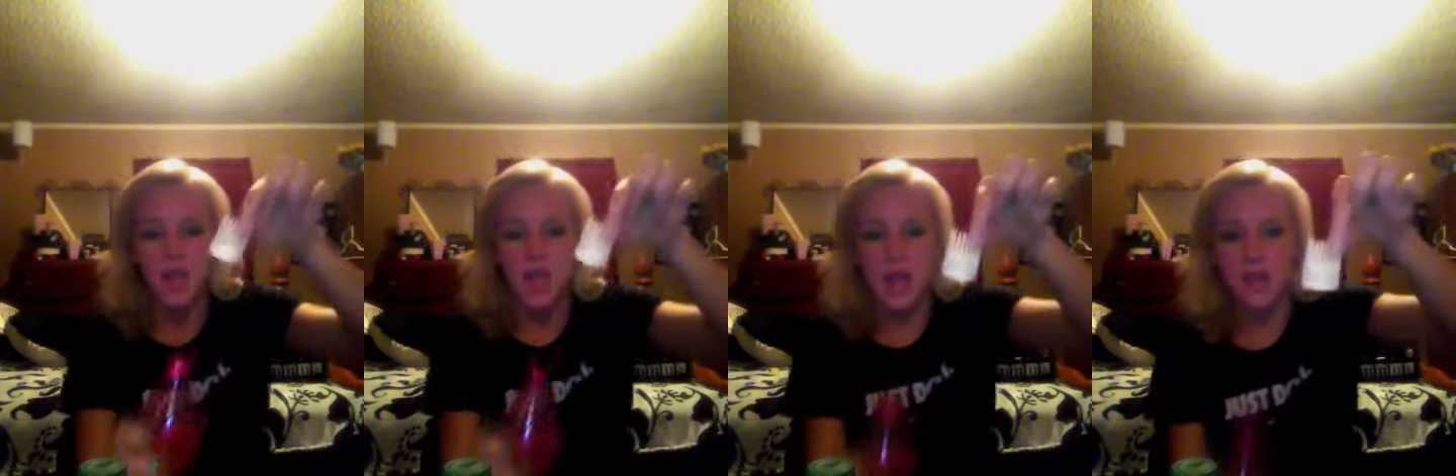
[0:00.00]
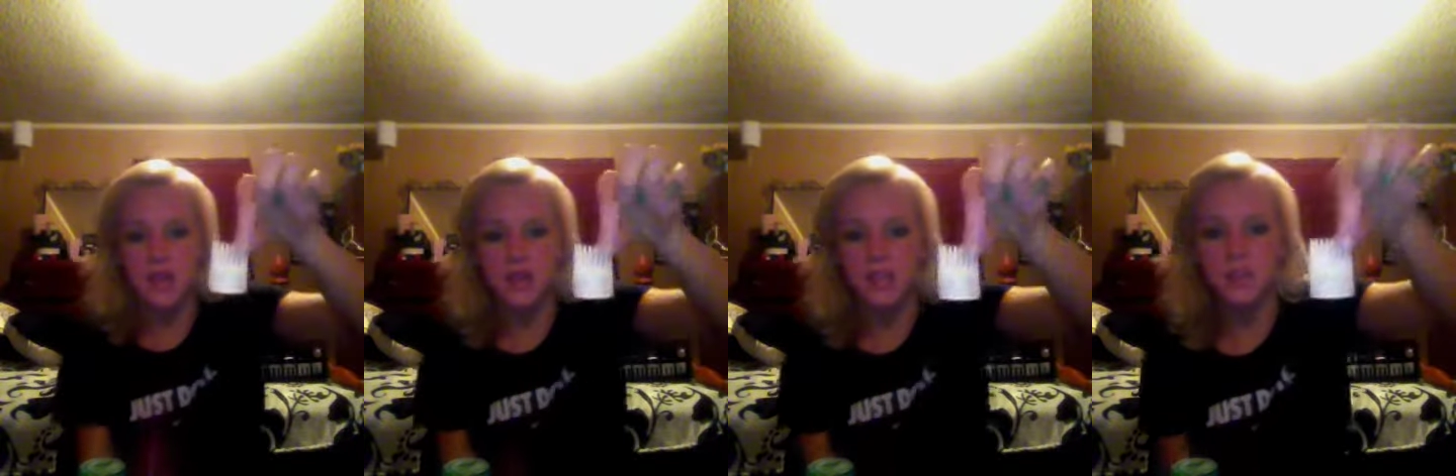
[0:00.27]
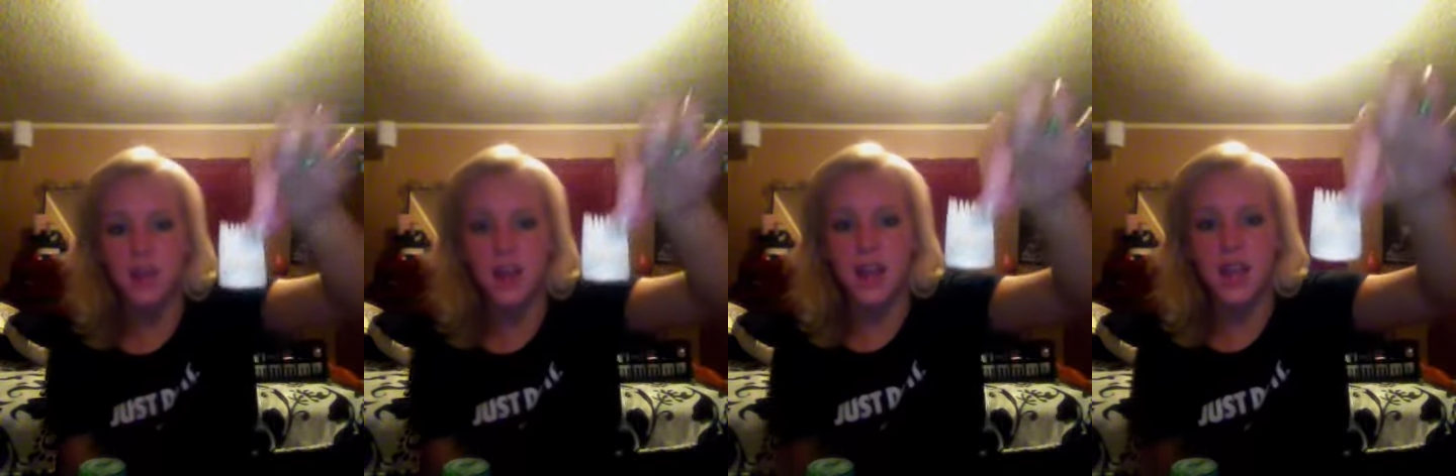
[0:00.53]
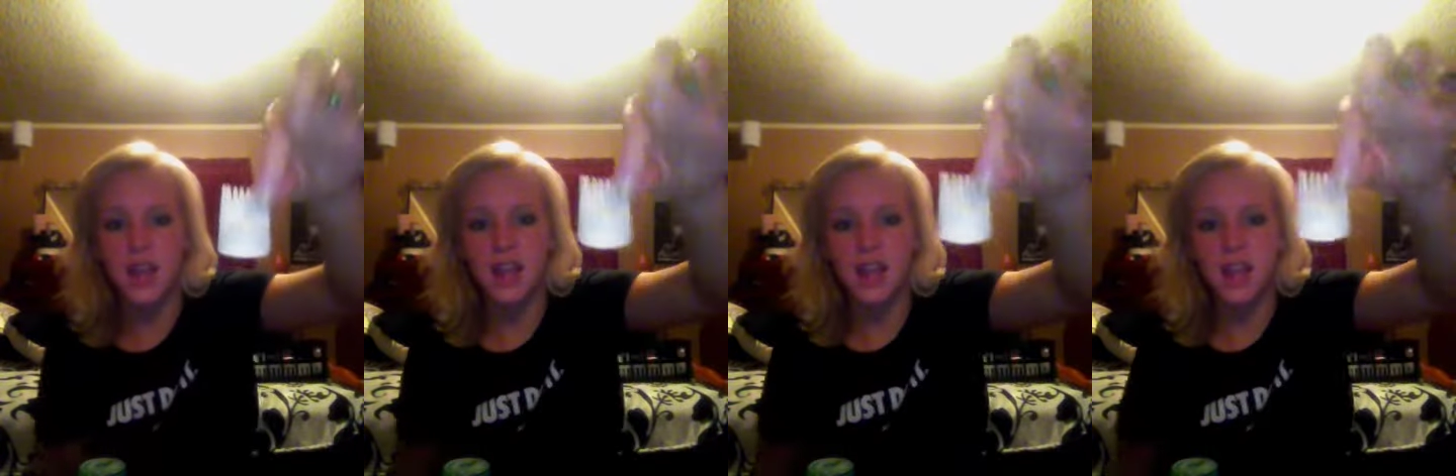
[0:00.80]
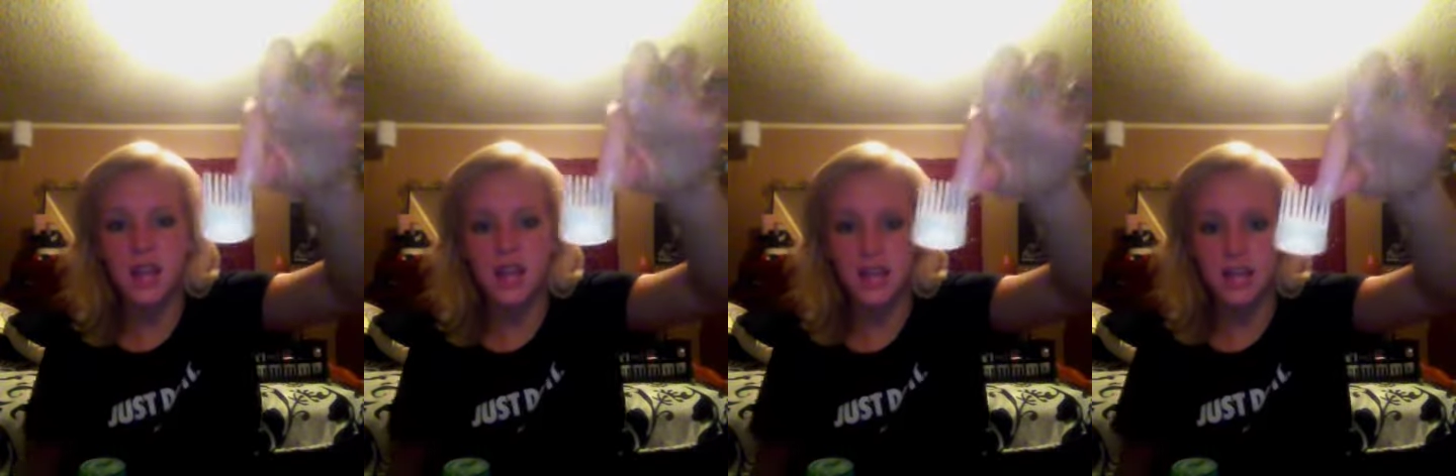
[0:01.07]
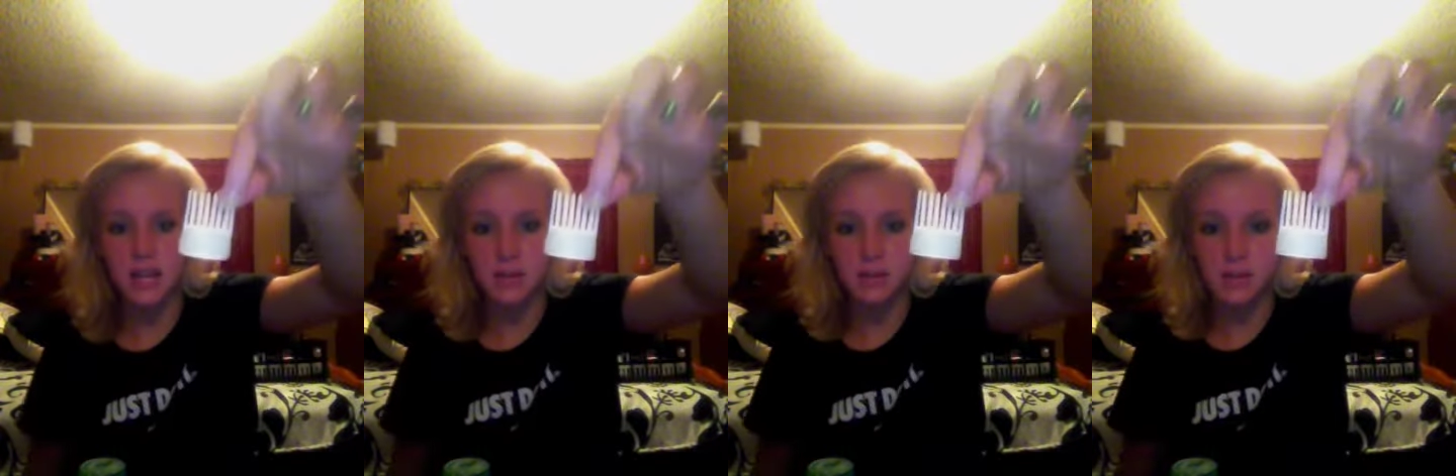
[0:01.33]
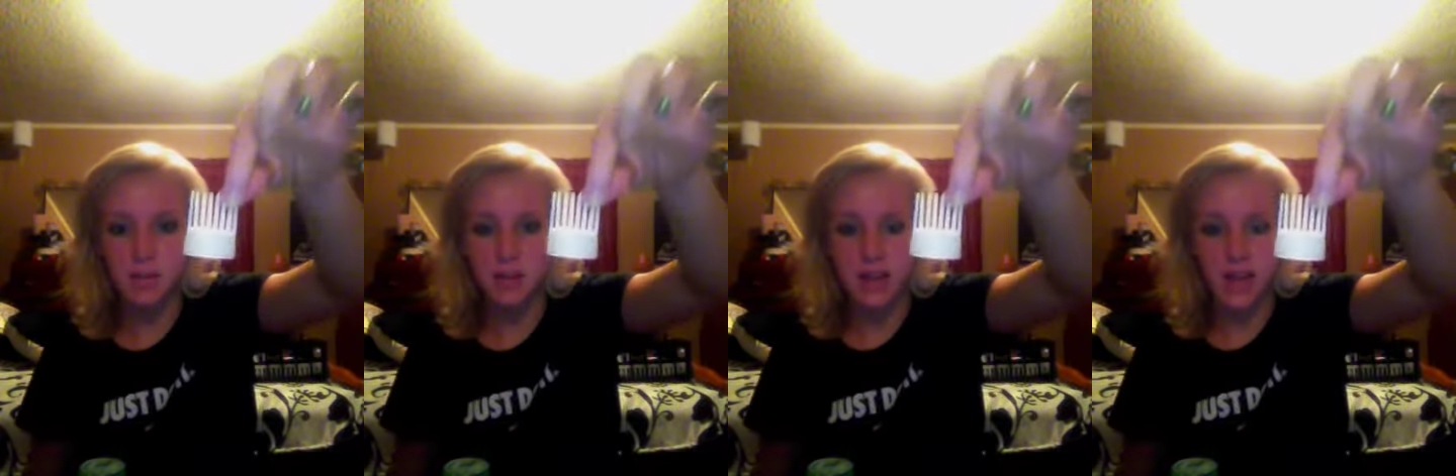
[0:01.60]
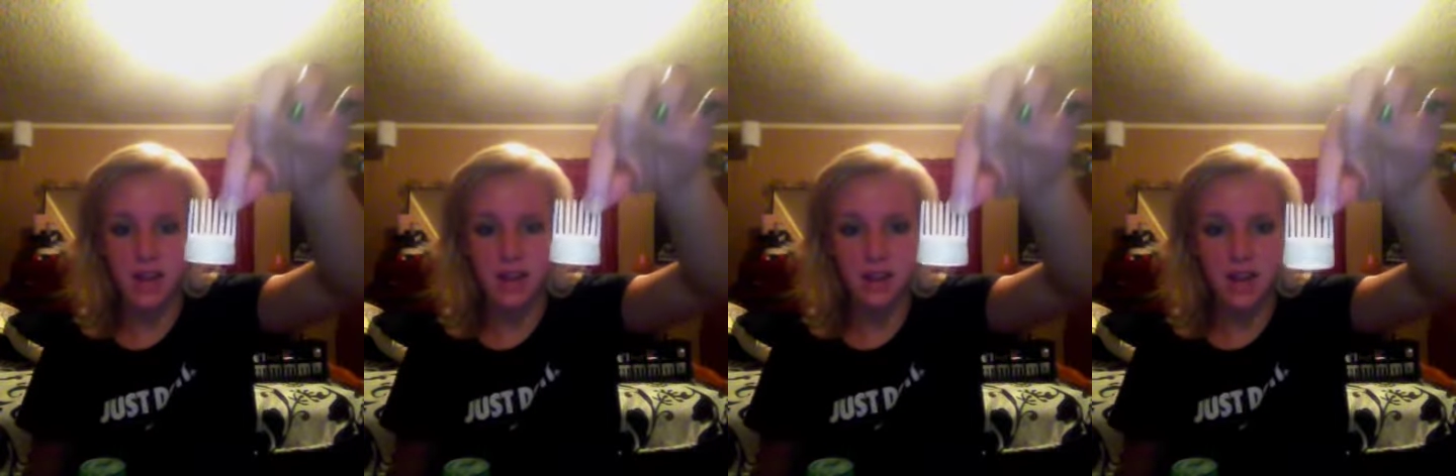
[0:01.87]
And this right here comes out of
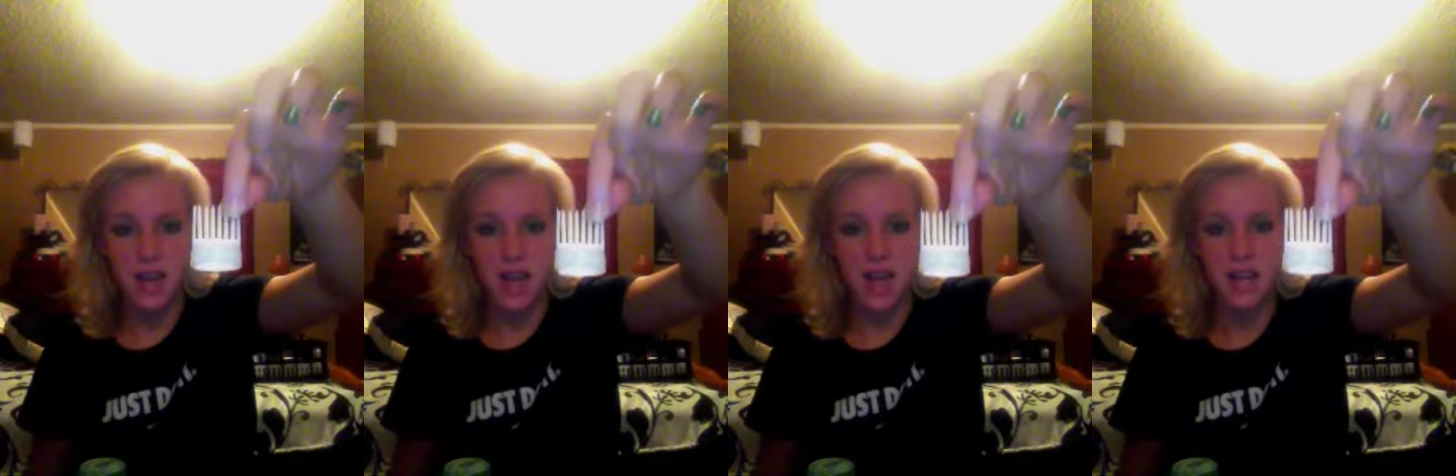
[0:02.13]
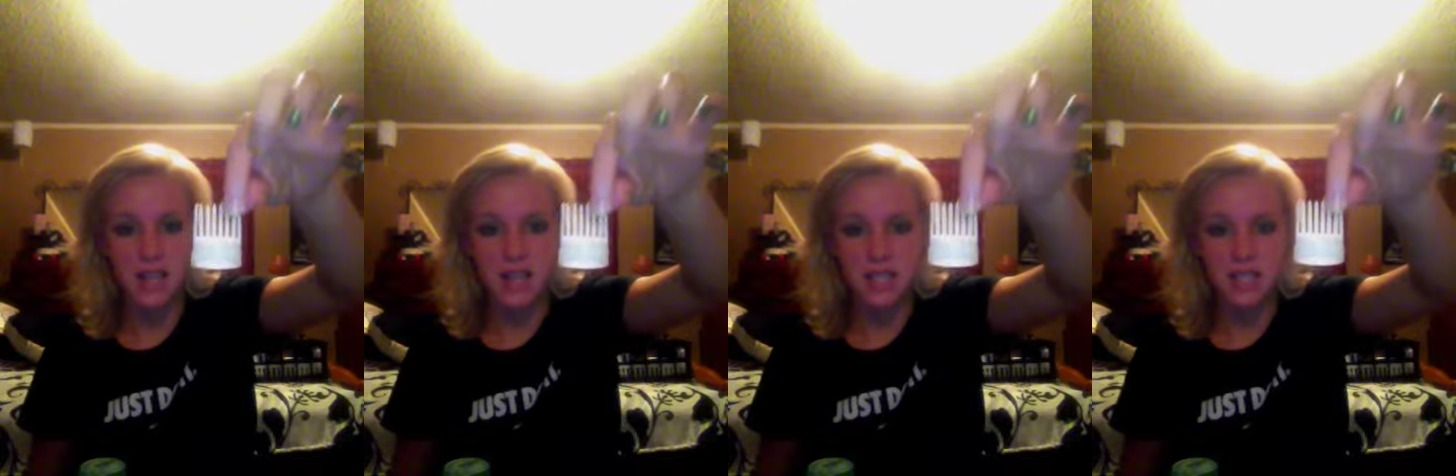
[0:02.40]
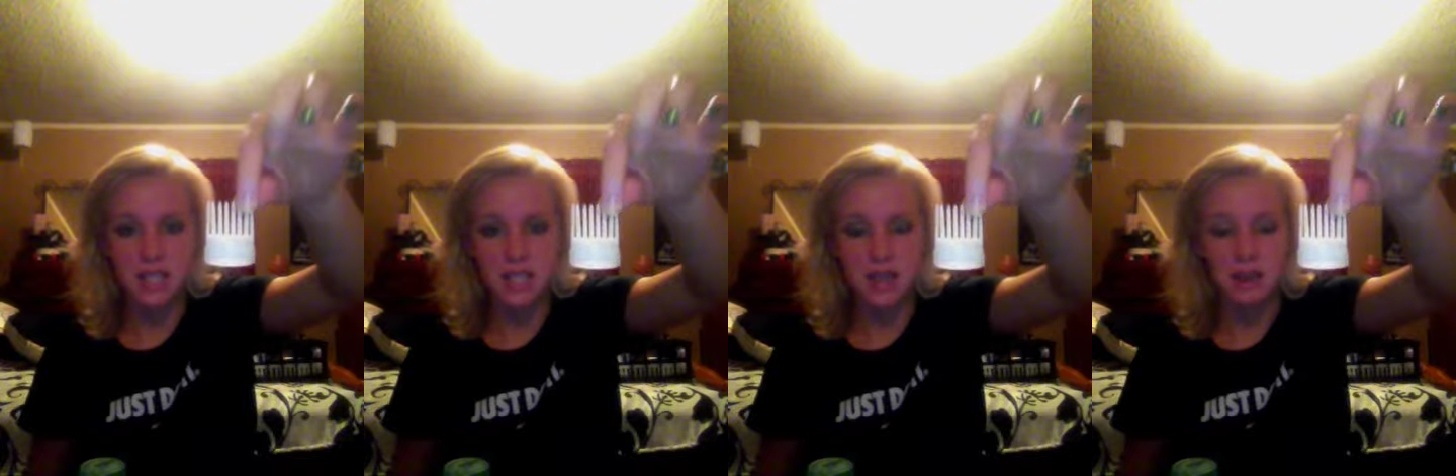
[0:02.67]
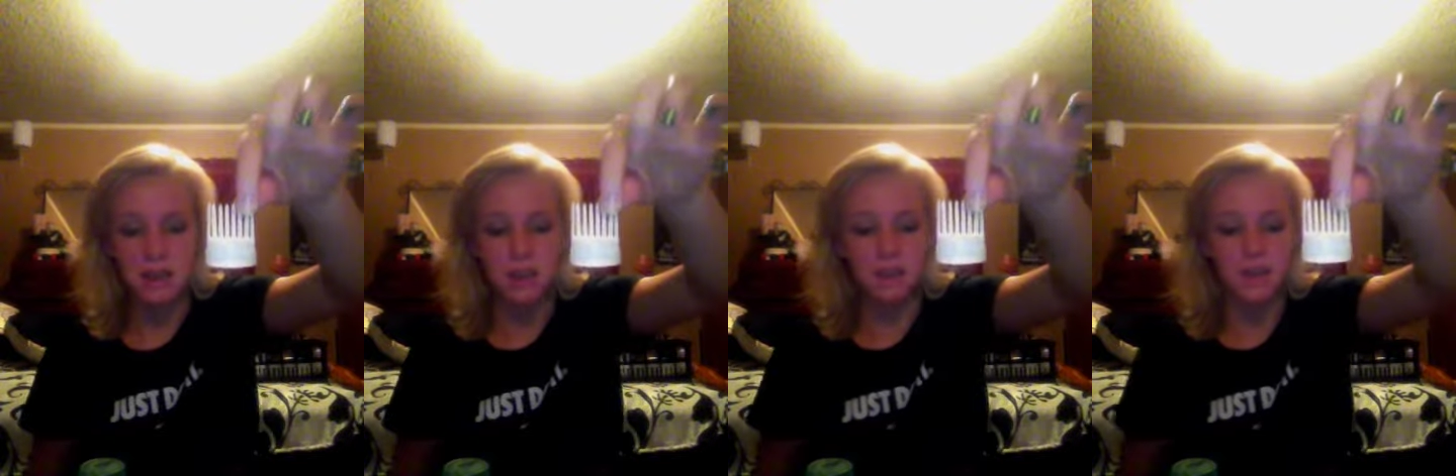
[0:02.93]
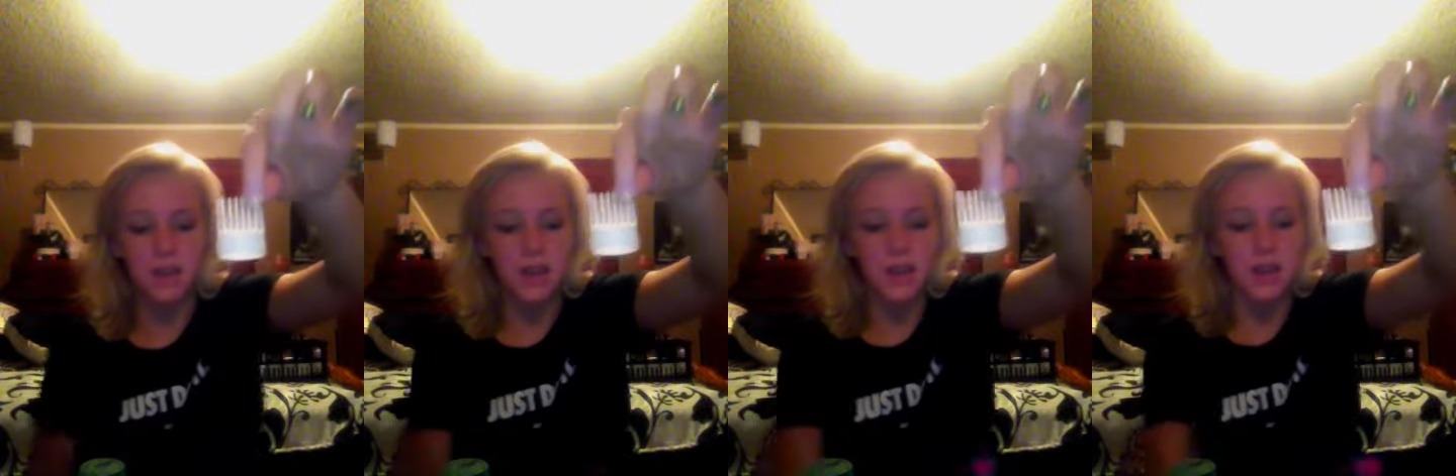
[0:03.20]
hair dye. It's the type of